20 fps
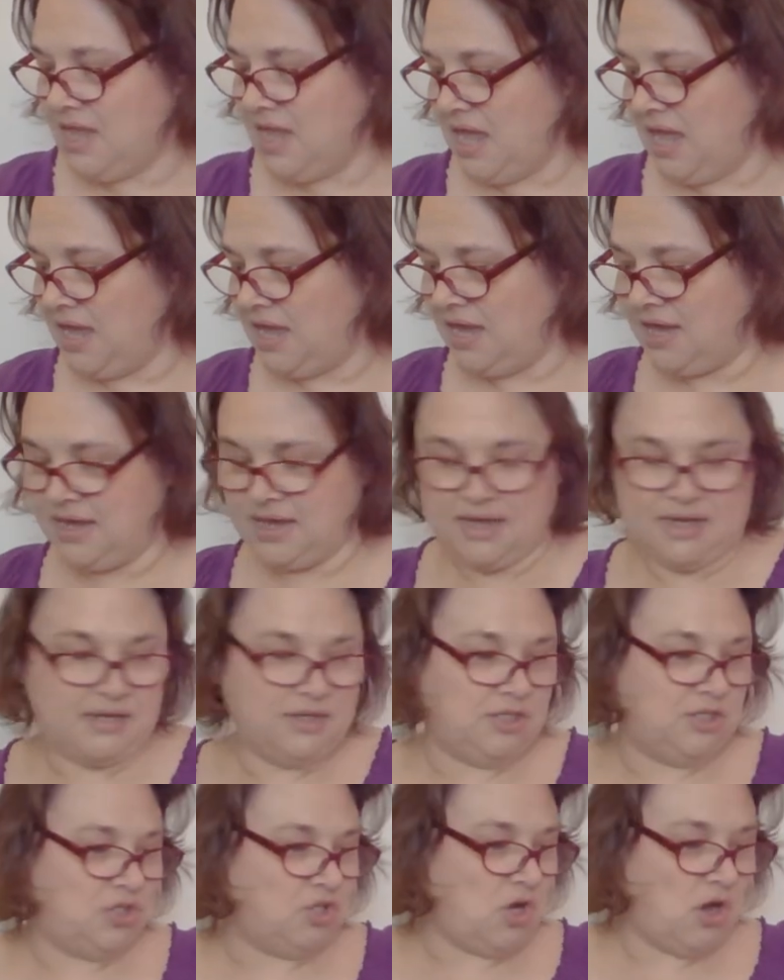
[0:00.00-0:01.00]

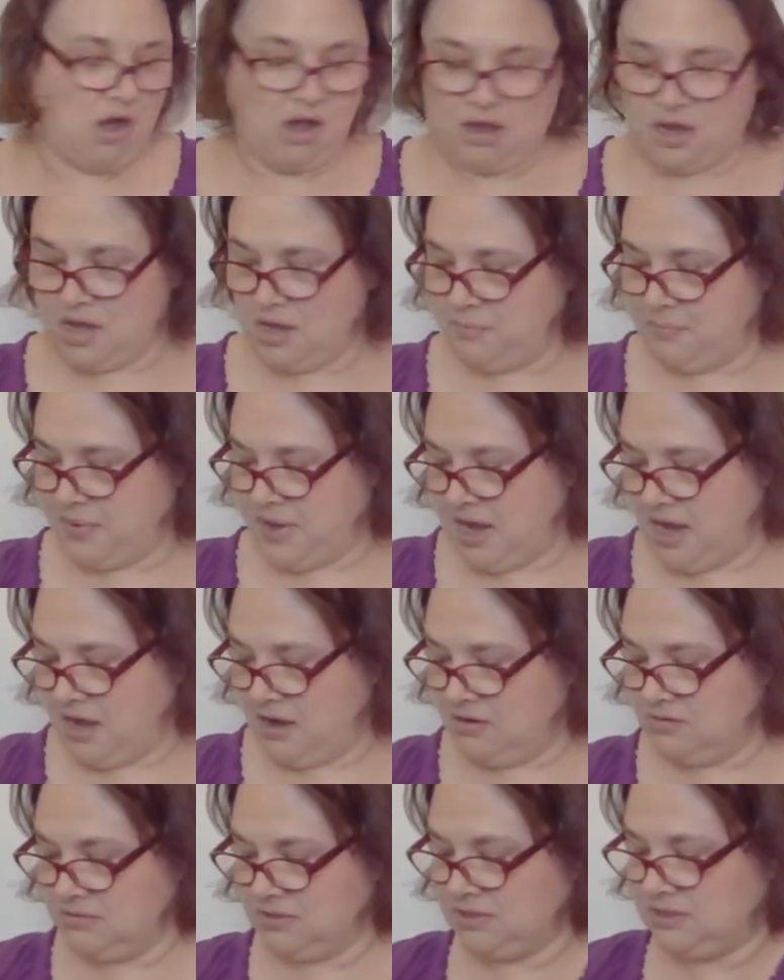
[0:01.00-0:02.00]
and talk
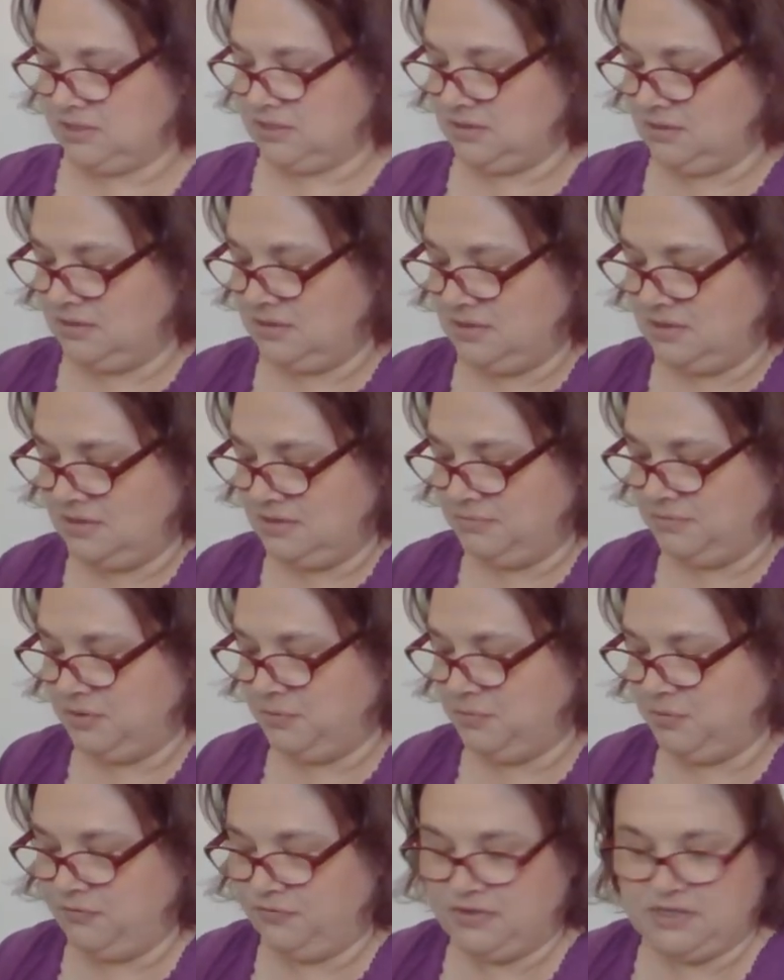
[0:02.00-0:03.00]
about,
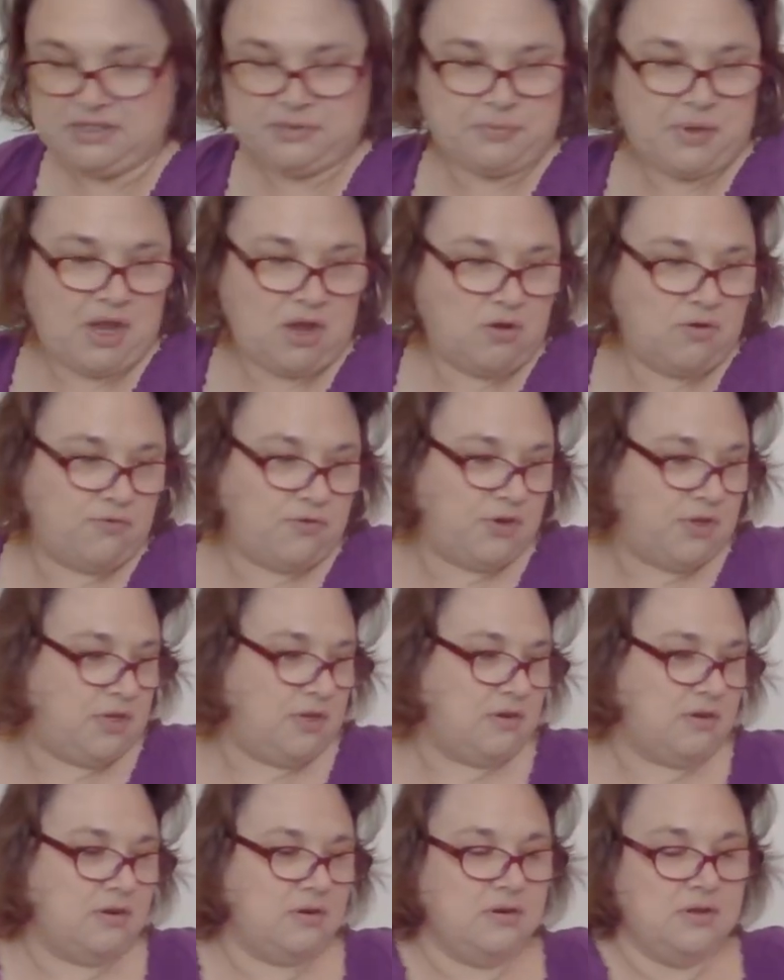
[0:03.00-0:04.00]
move these back over
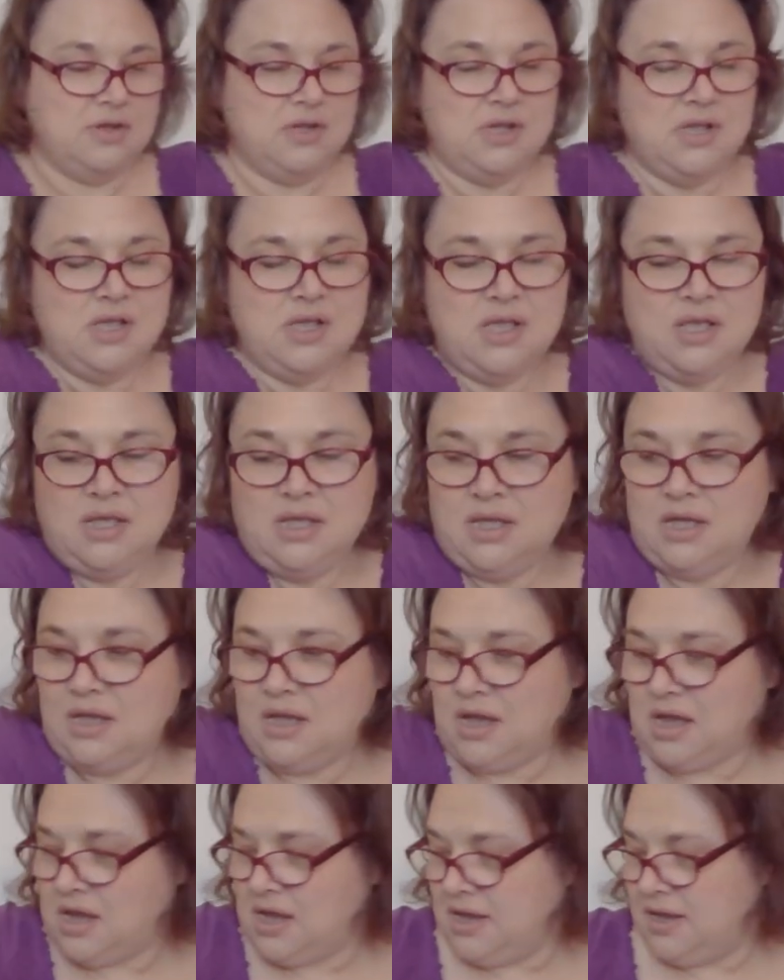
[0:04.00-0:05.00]
here,
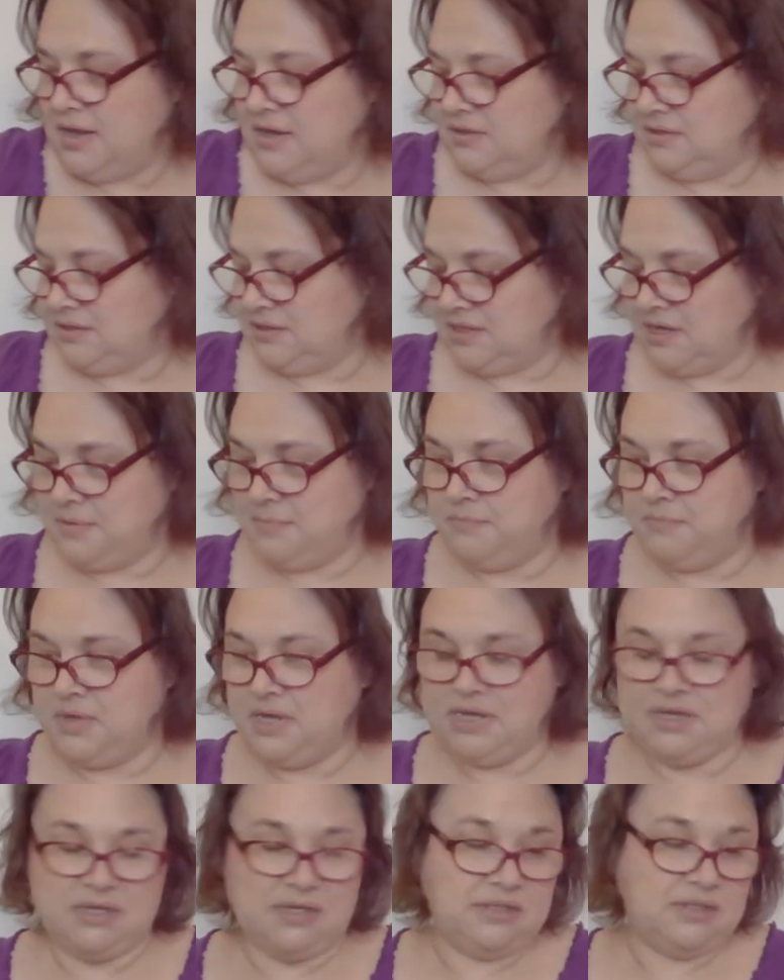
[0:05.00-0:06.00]
uh,
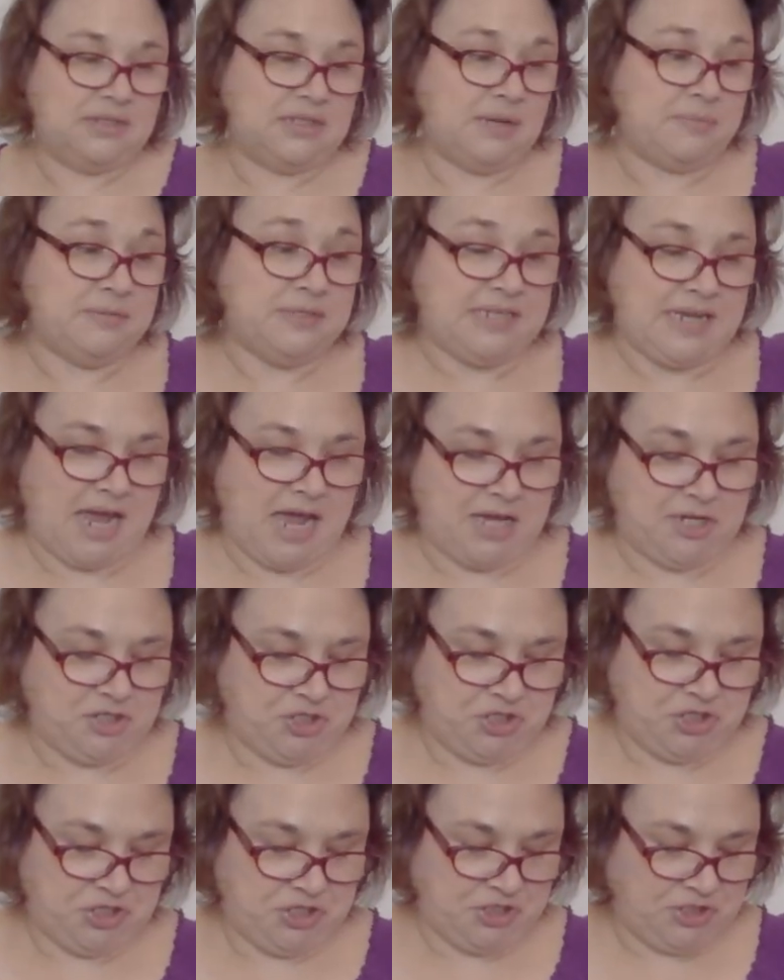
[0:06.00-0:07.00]
some, some
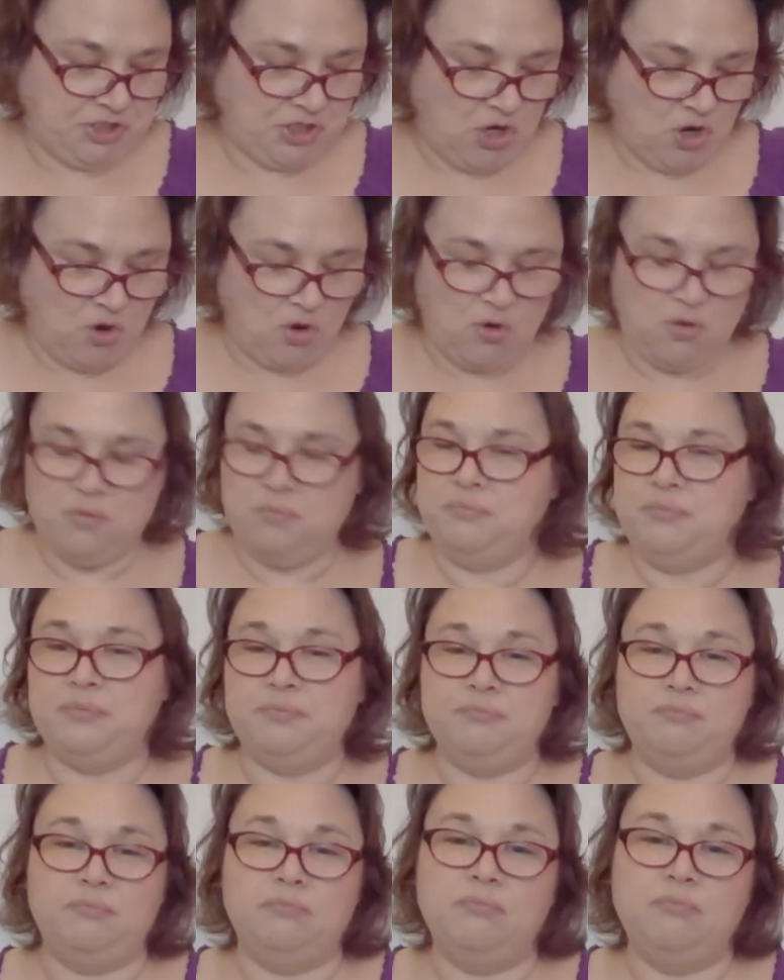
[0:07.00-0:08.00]
stash. So
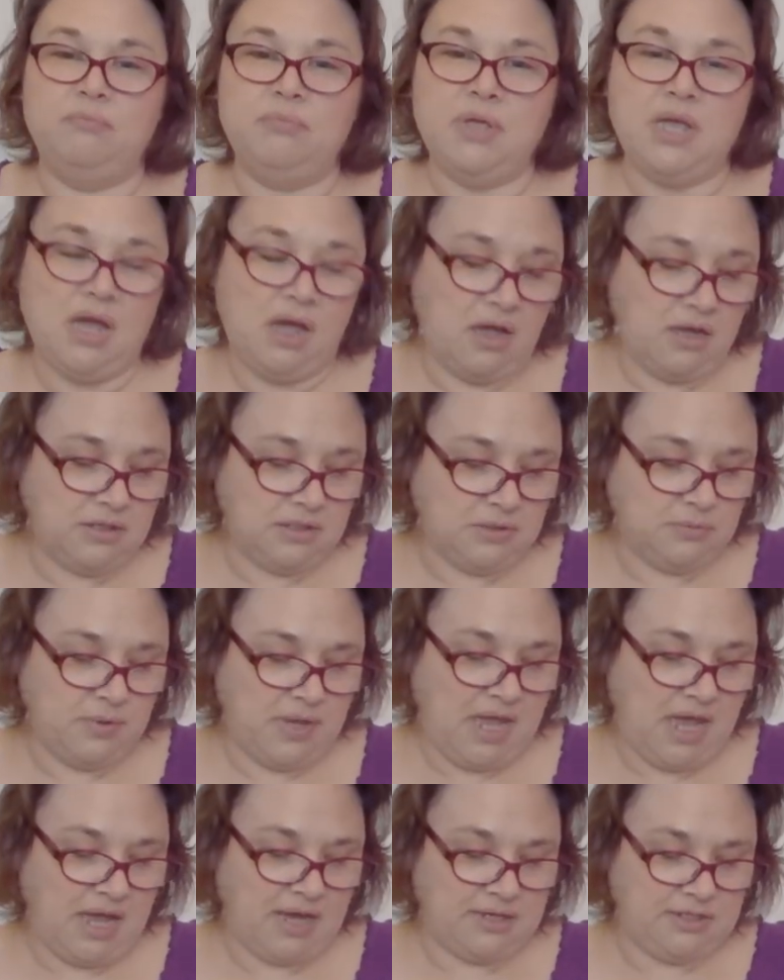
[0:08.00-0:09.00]
because
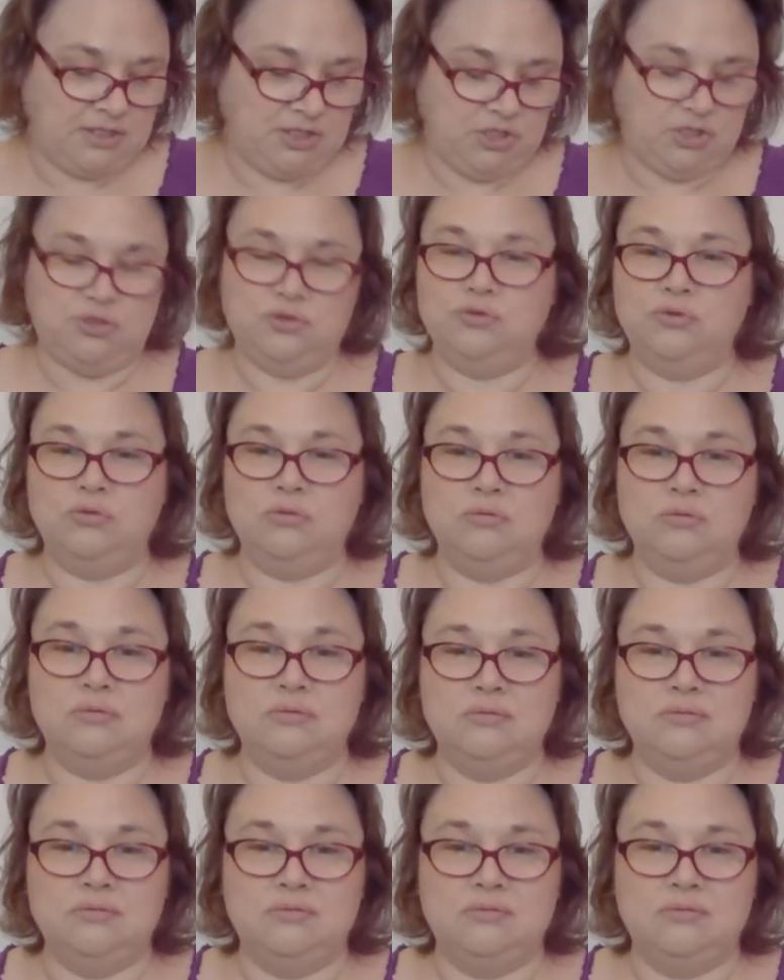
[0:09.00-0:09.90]
we had to